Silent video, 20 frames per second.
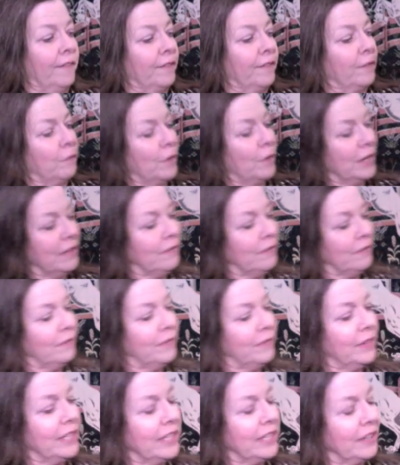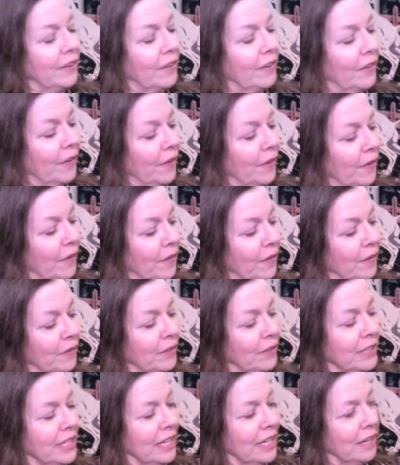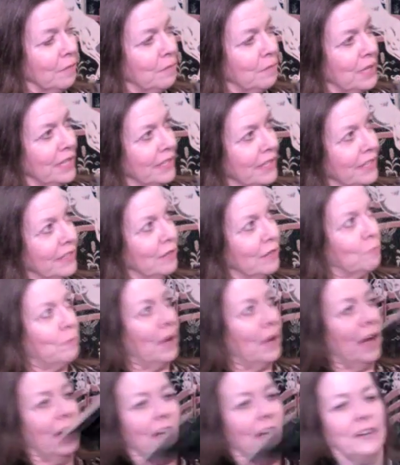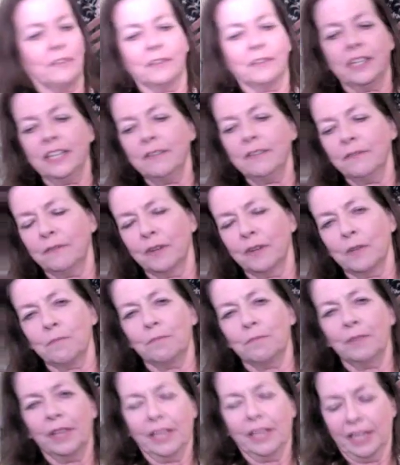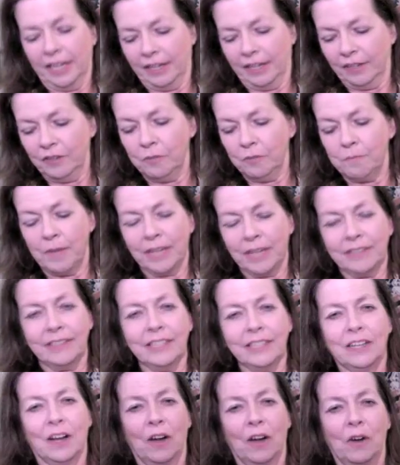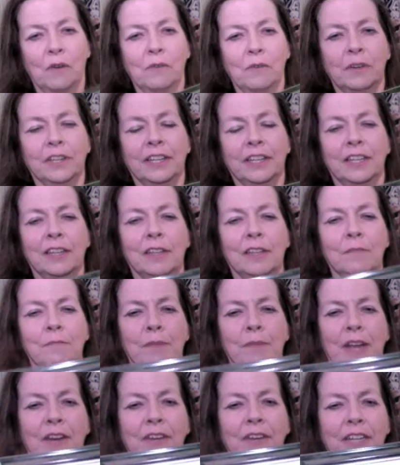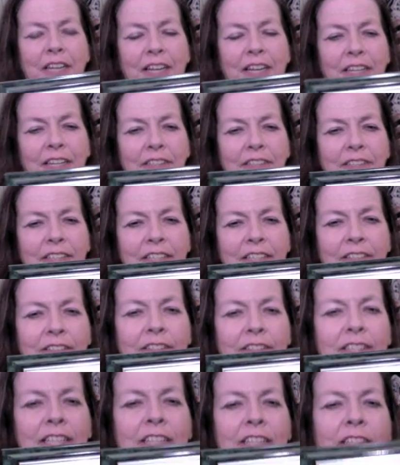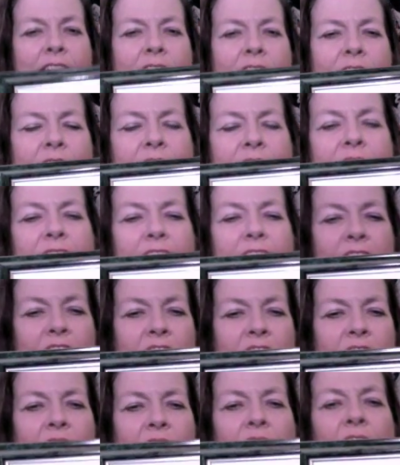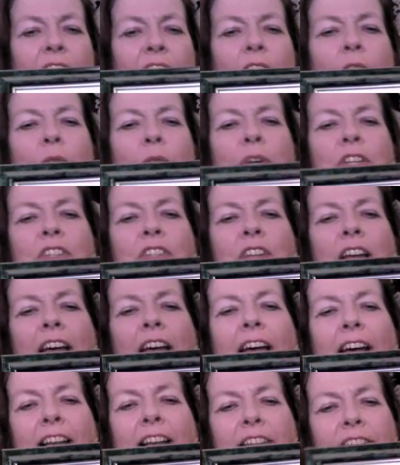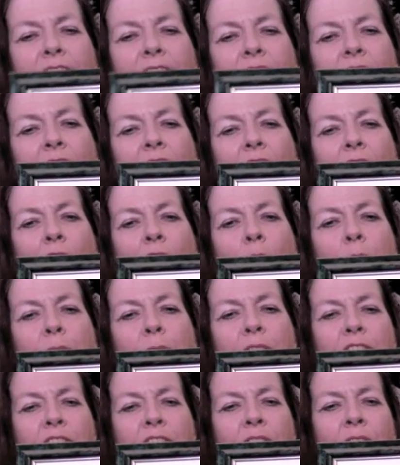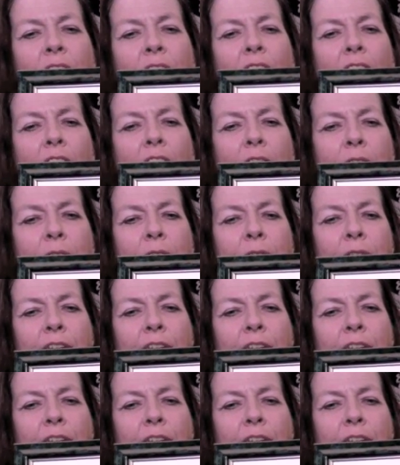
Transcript: One of the early pieces of pottery from New Mexico in the Americas is this dish, which has a picture of